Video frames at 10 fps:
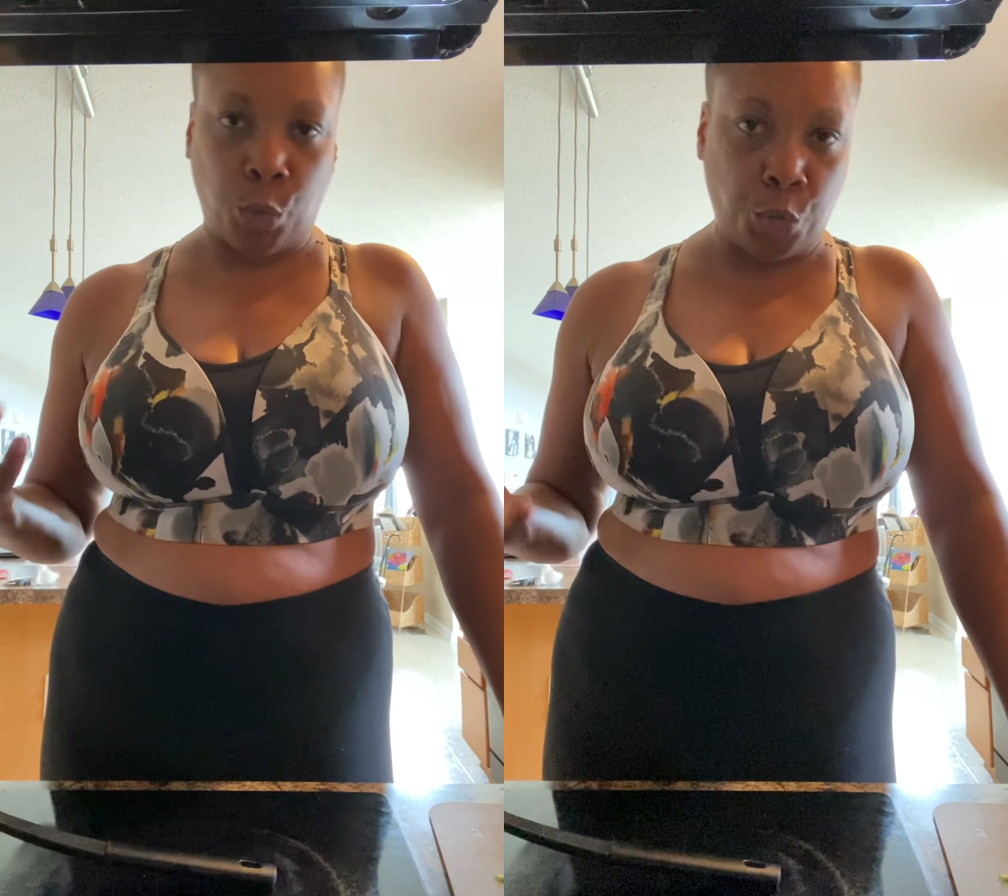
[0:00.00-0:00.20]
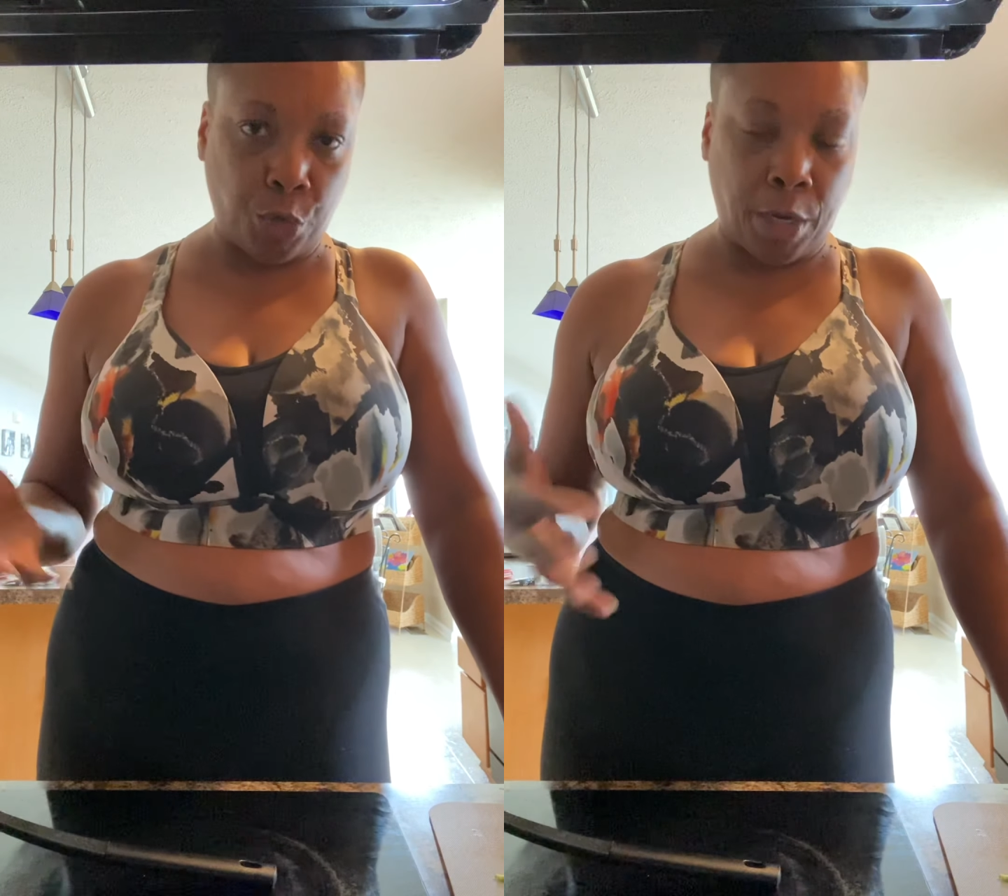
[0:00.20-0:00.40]

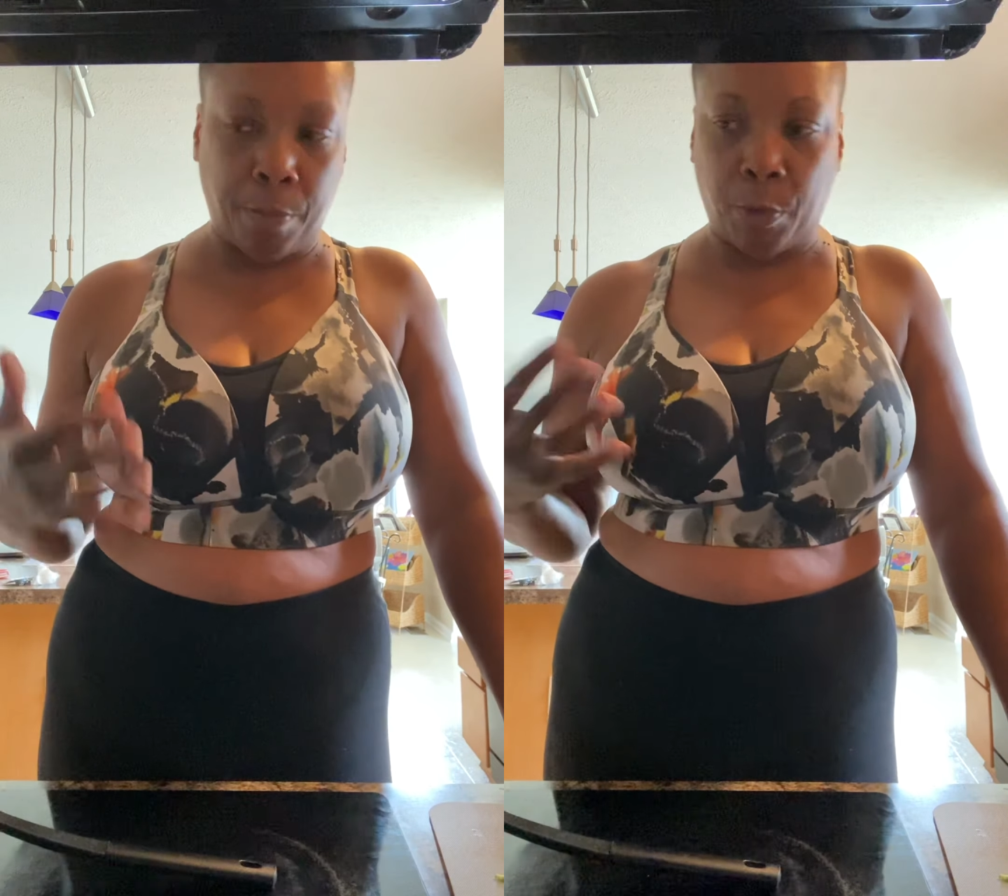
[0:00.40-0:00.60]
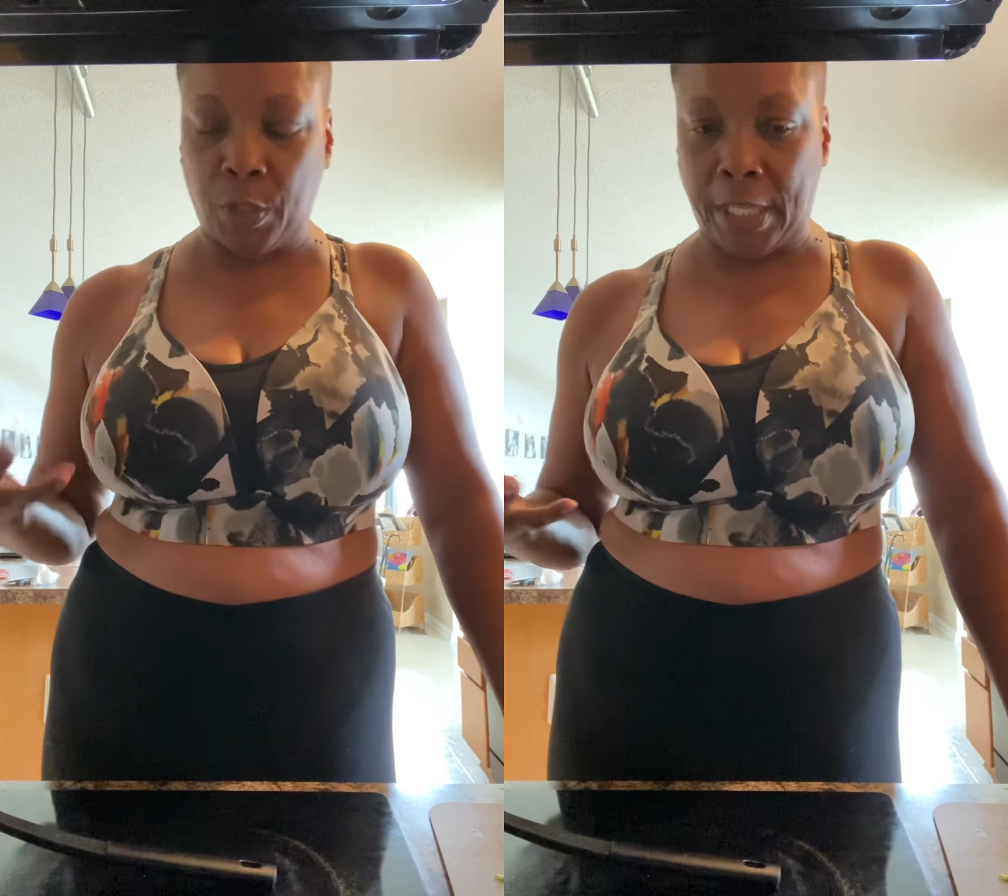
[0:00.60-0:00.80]

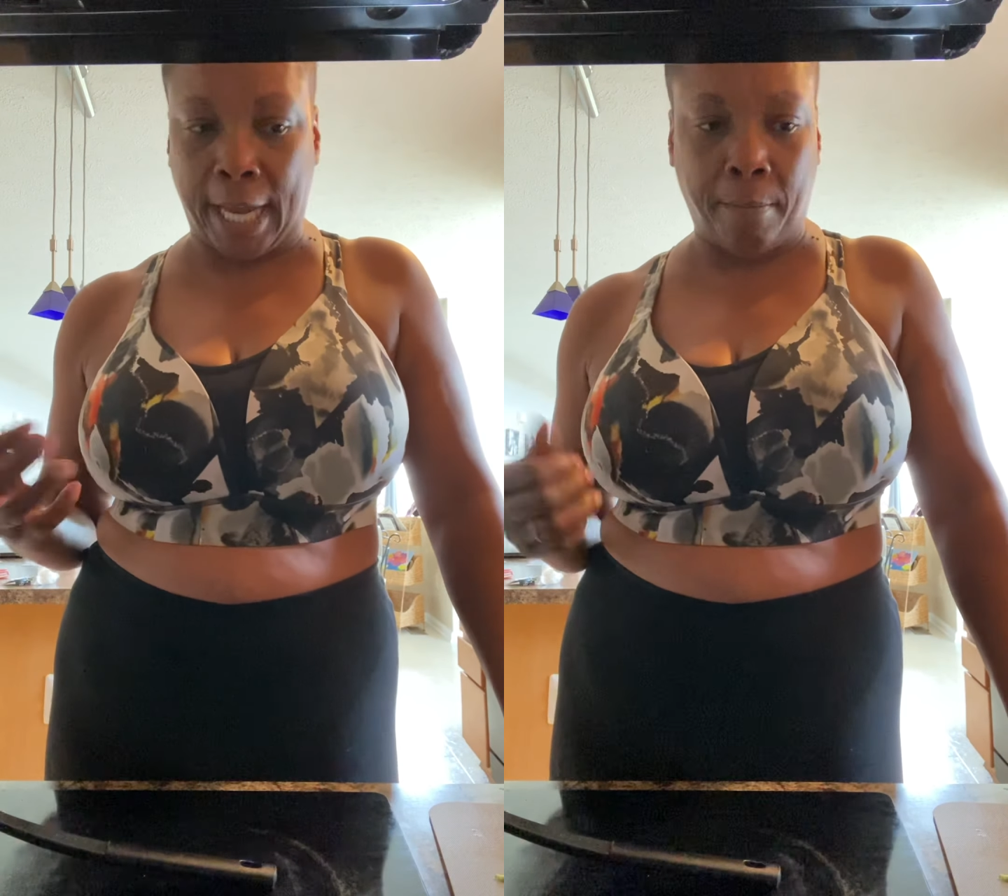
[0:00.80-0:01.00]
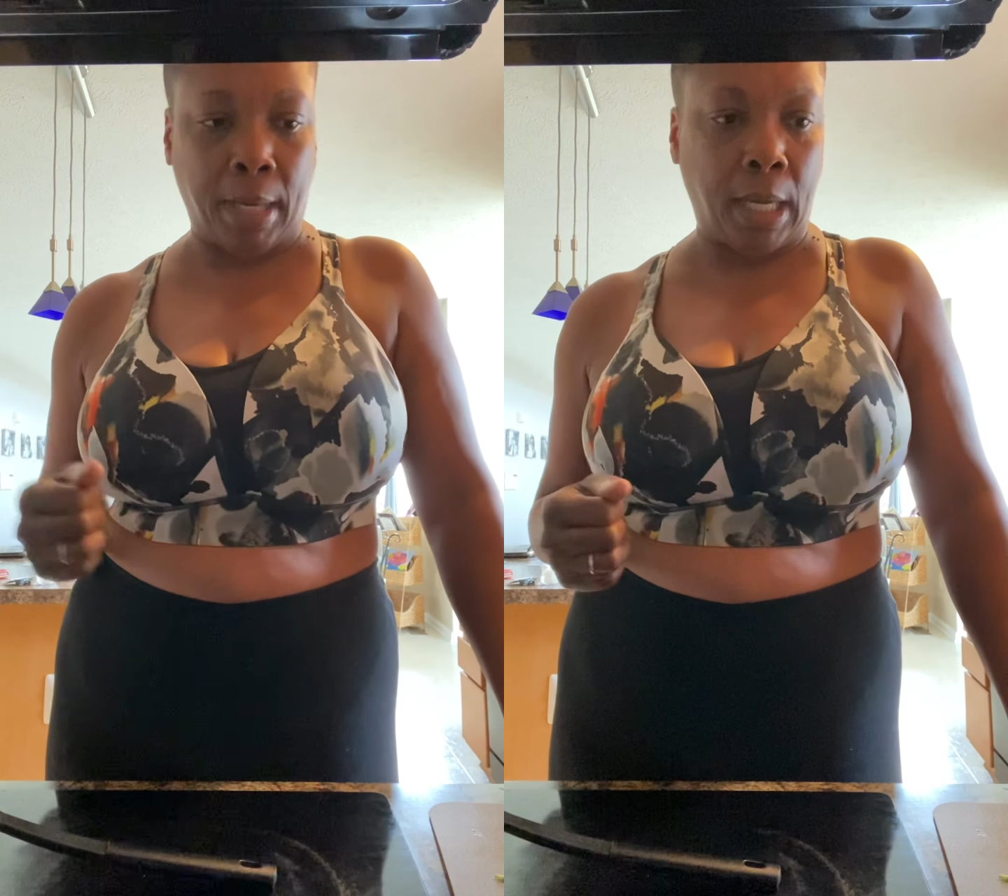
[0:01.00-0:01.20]
shrimp or
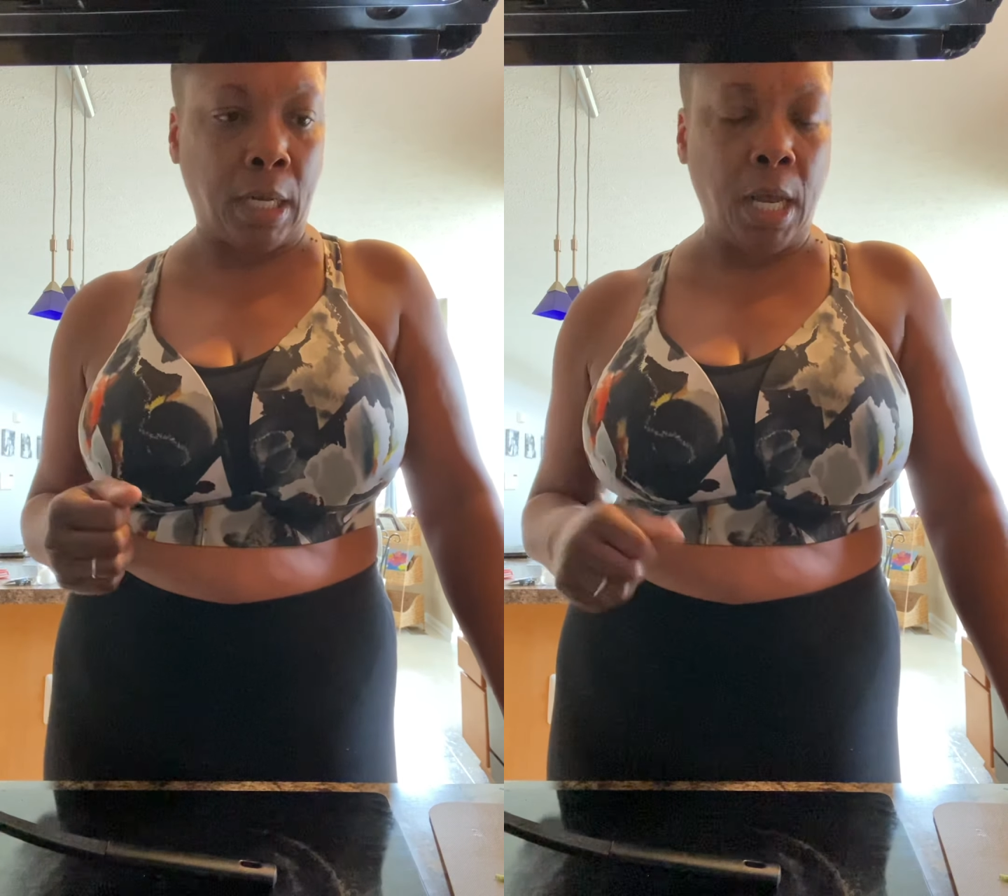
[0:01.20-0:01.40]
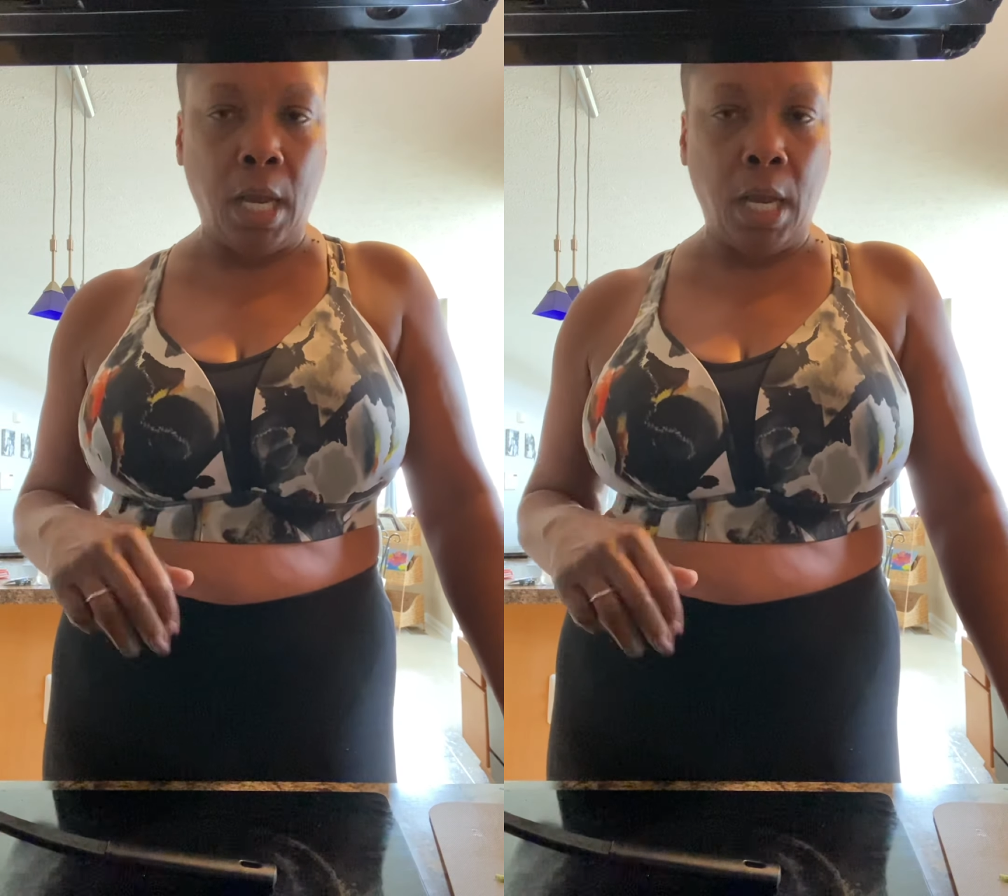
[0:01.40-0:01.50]
salmon.